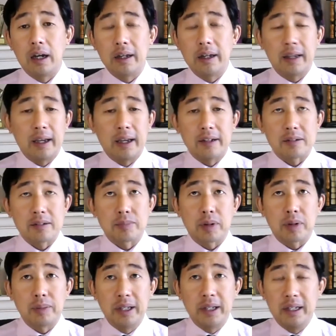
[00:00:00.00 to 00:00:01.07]
get
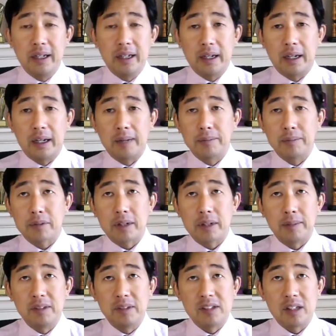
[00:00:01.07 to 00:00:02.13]
let
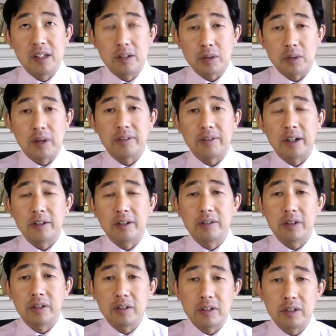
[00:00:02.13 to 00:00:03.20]
me see,
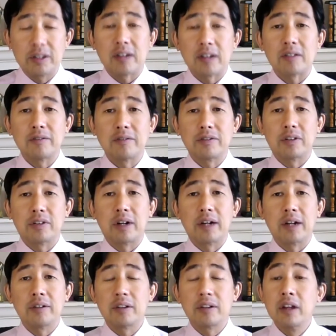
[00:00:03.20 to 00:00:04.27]
1,200,
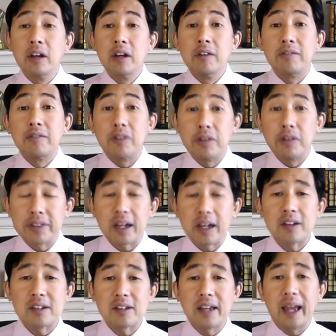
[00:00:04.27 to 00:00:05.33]
2,400,
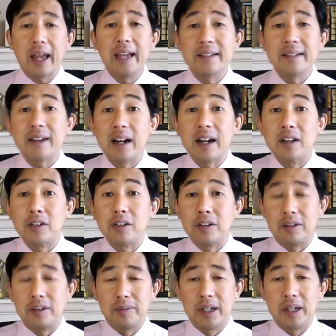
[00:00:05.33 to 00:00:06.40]
4,800
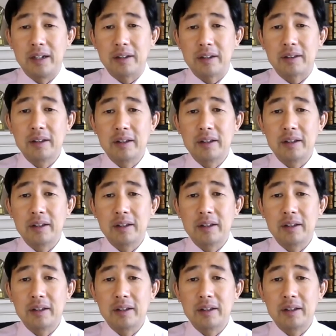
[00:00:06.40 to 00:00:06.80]
a month.